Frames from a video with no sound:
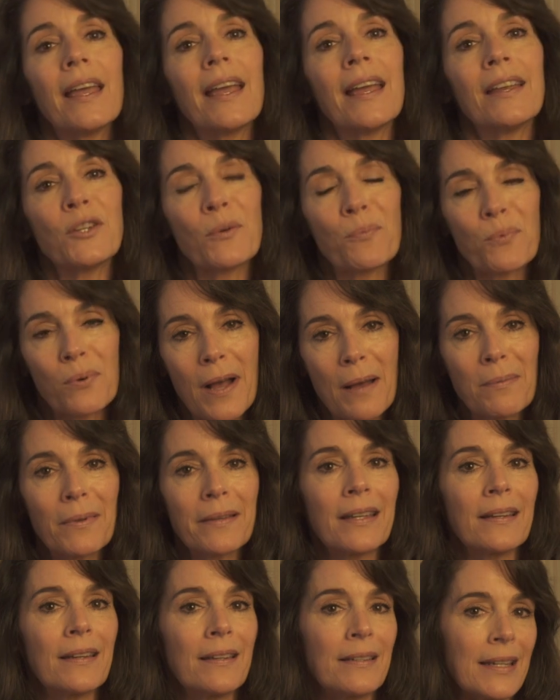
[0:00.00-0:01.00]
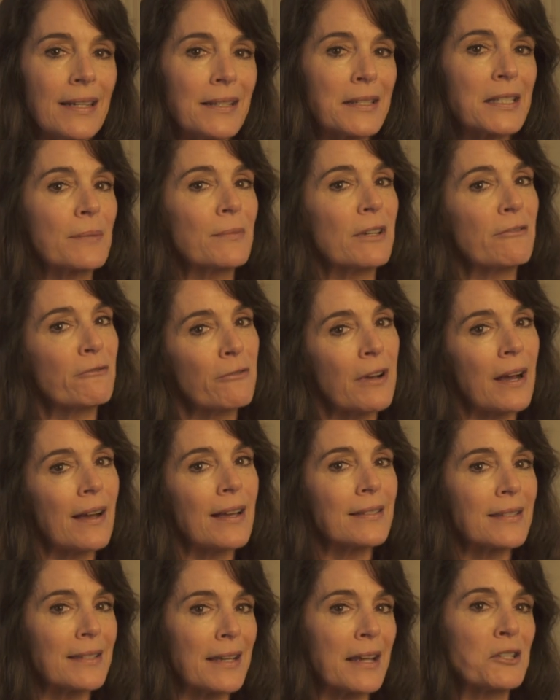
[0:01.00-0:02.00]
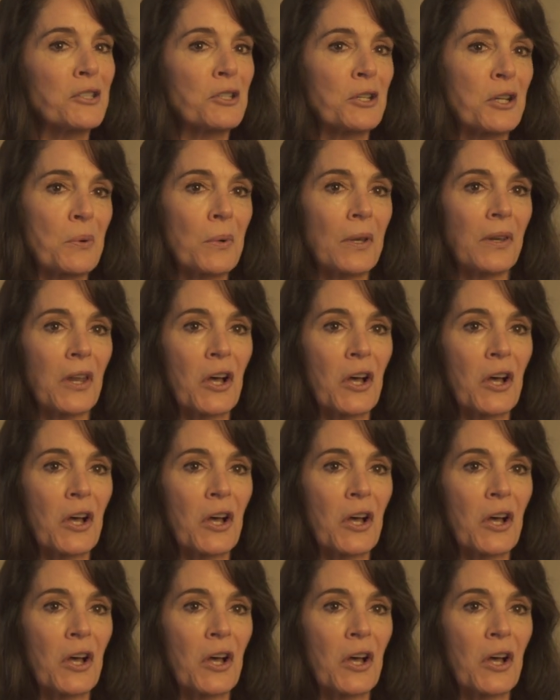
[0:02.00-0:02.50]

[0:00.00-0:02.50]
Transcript: and you're probably going to need some advice as you go